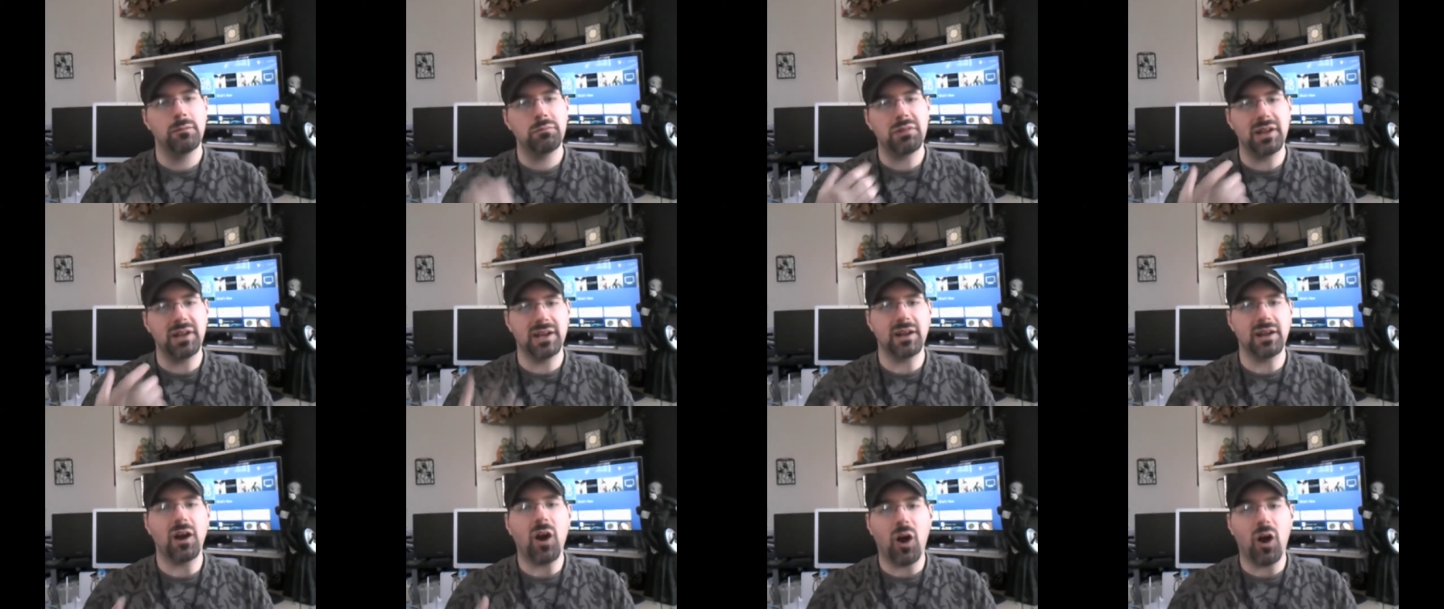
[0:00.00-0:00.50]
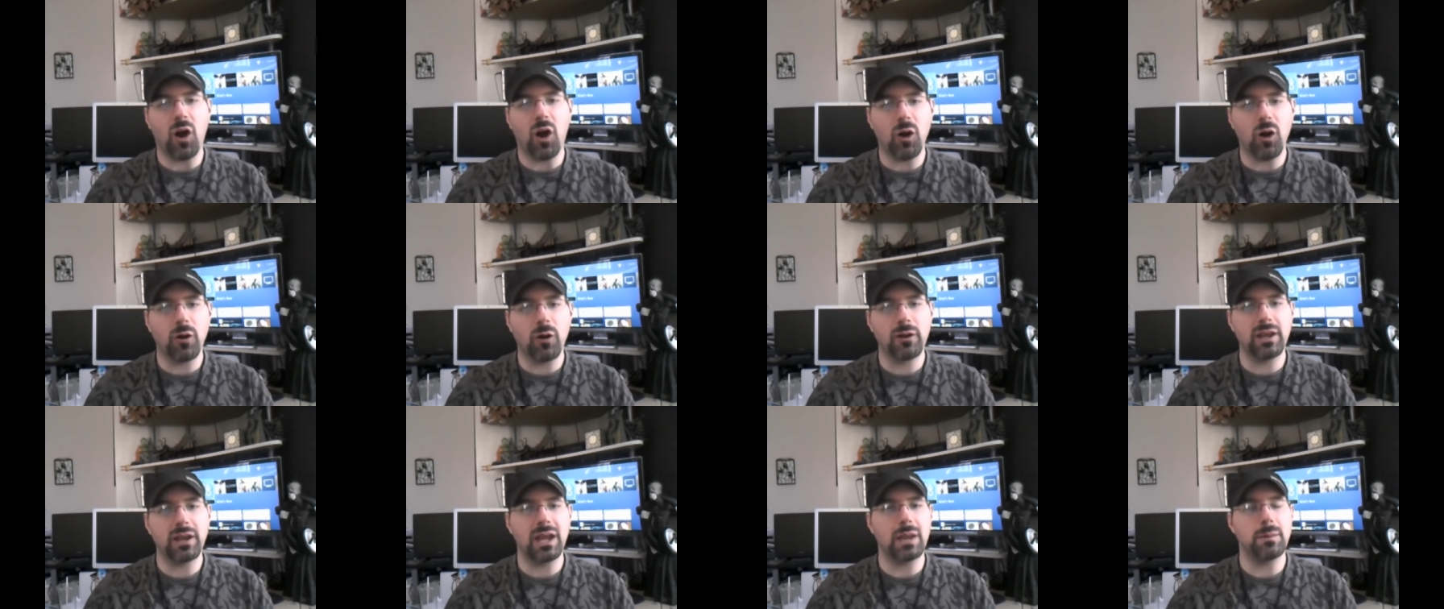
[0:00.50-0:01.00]
playing a
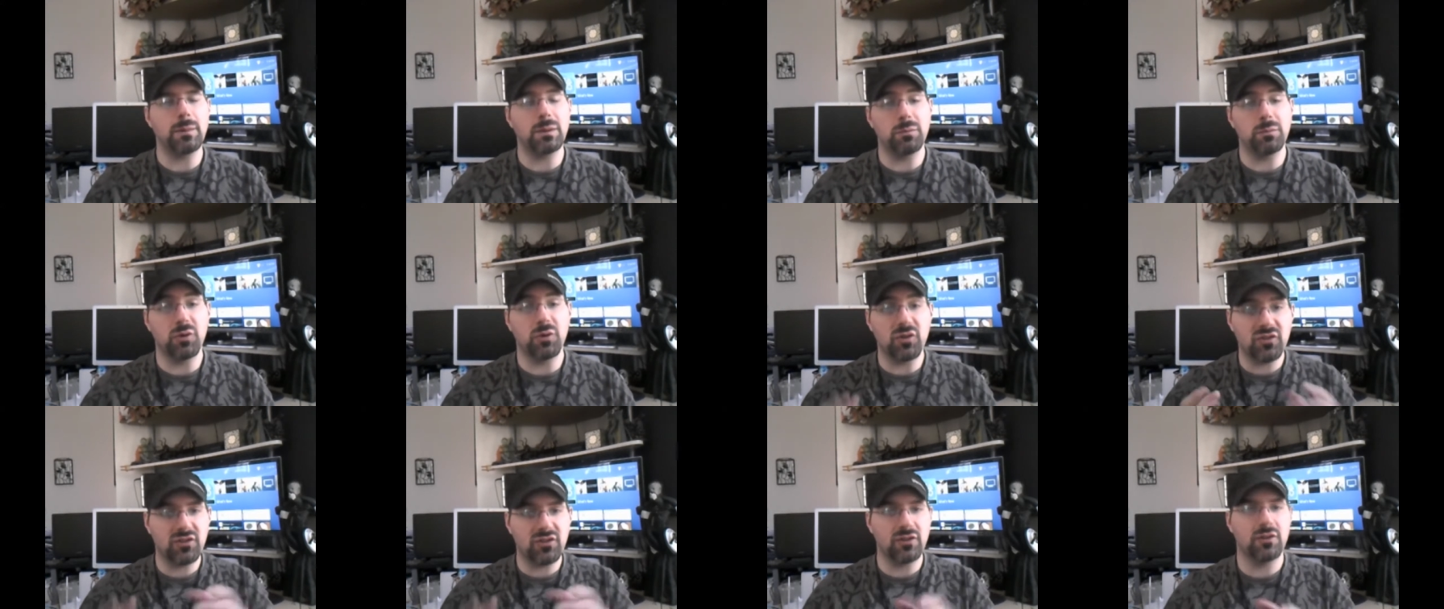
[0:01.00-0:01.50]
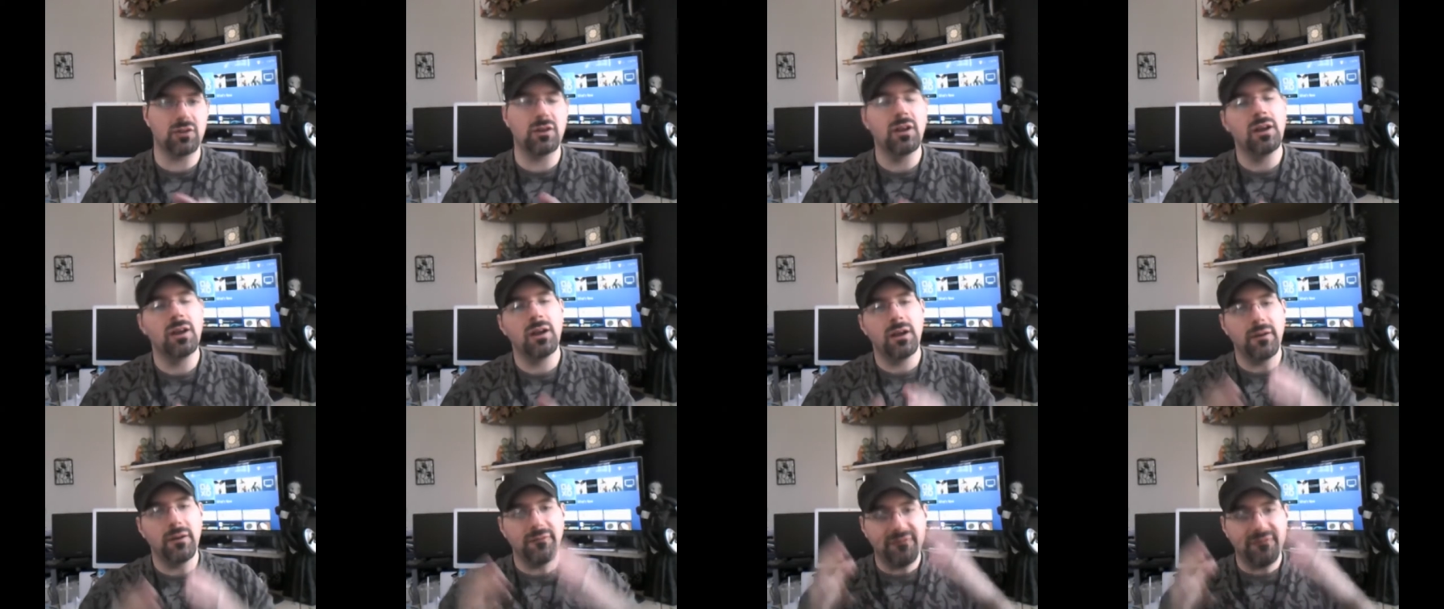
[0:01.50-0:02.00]
horror game immersing your
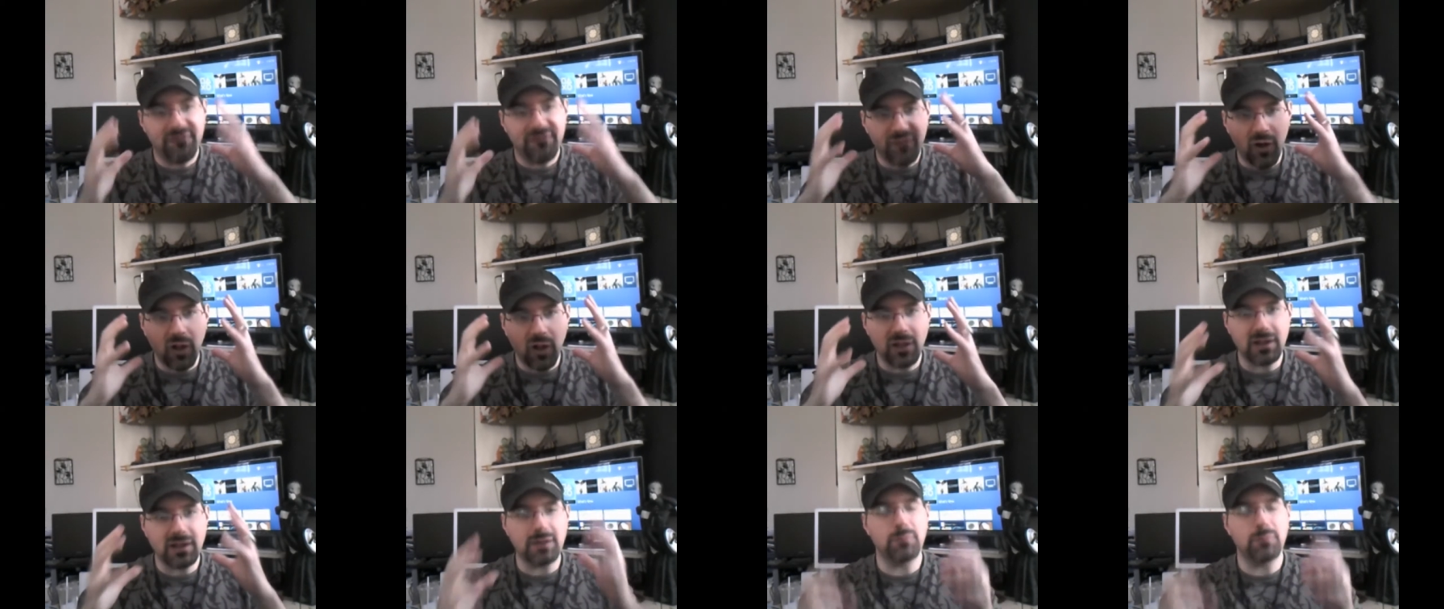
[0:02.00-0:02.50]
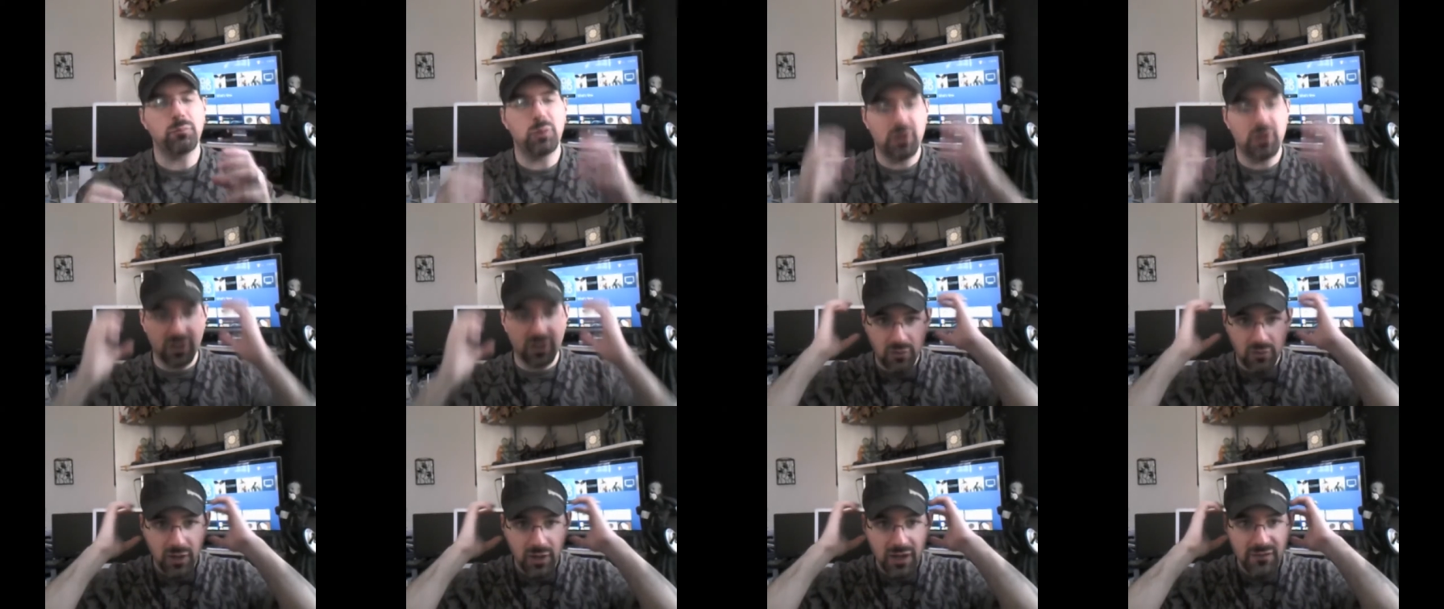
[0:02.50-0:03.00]
falling
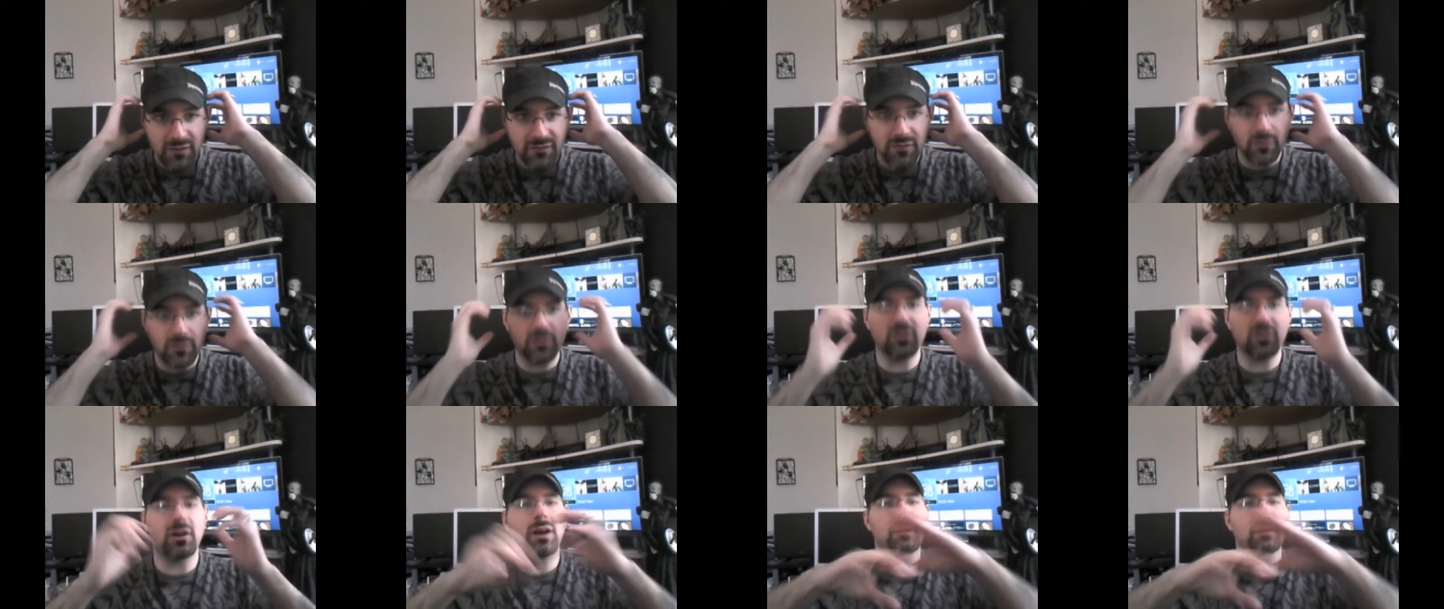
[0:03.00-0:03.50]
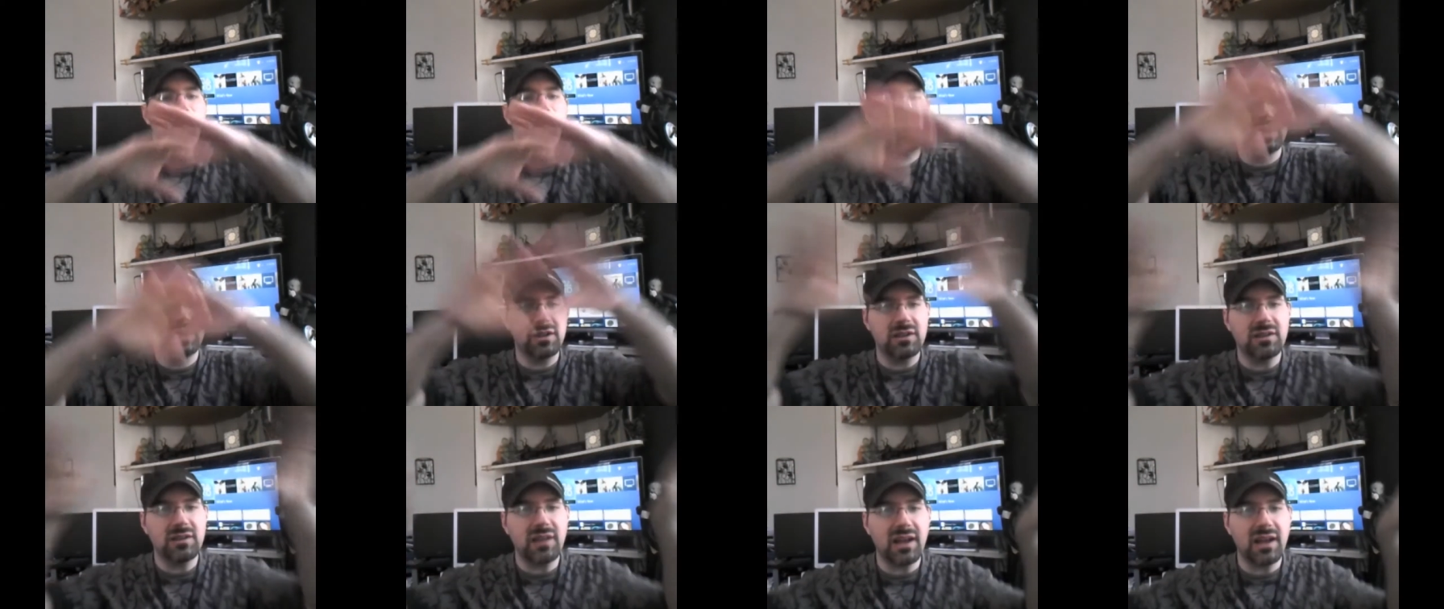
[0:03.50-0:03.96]
putting your headphones on putting the